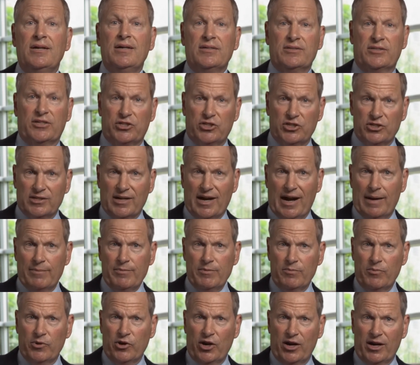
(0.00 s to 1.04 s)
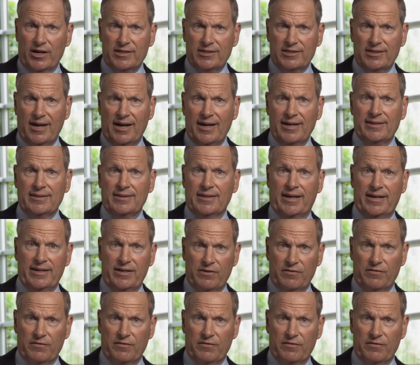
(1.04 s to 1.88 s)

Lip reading: such as carbon monoxide, lead,